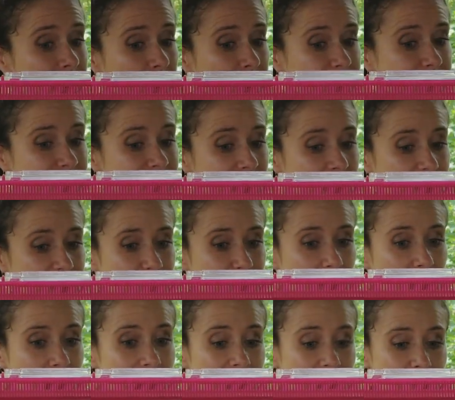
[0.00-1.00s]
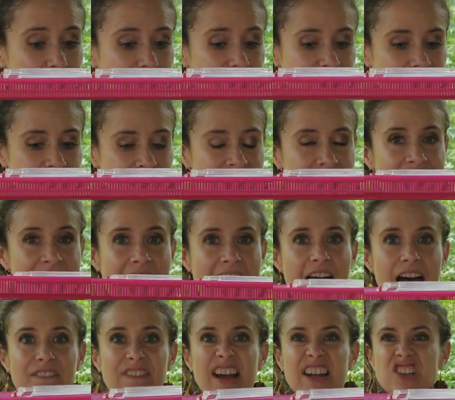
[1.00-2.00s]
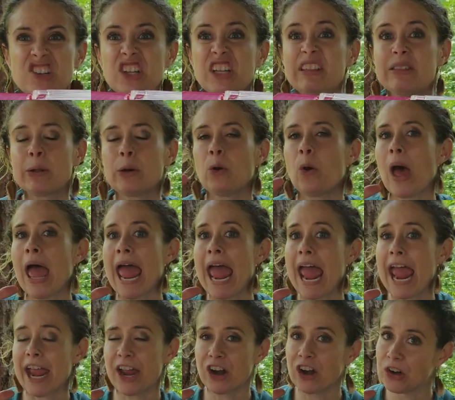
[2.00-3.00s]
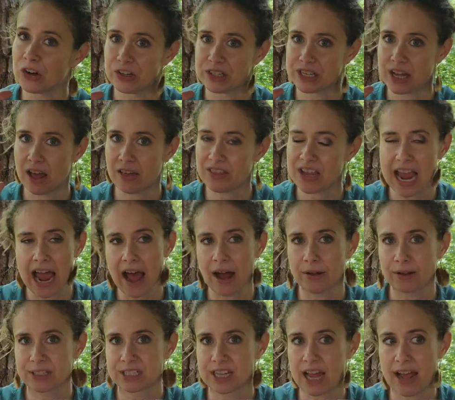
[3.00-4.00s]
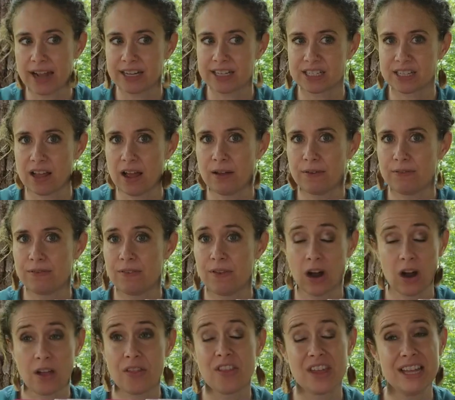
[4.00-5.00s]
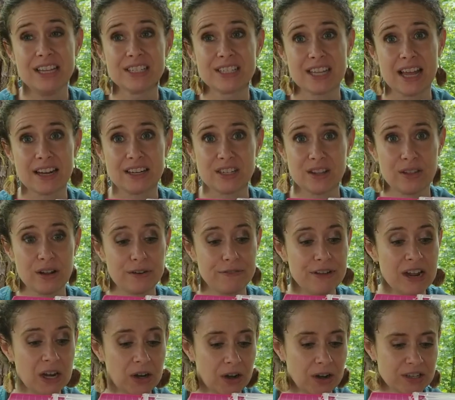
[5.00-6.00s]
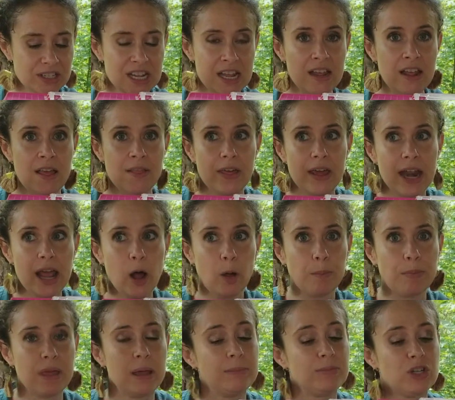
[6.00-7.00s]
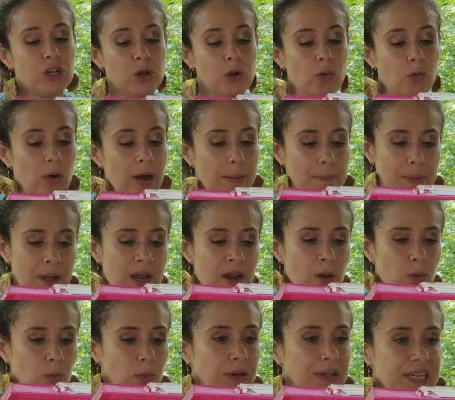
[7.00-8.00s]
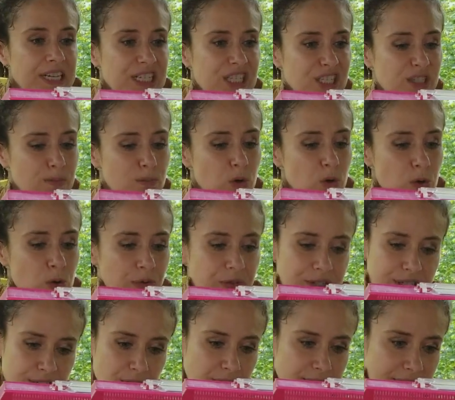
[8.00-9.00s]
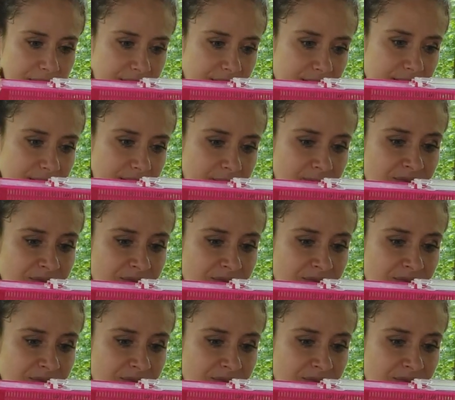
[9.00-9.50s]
outside of your house have actually little hairs on the insides of their fingers that help them to grip really smooth surfaces.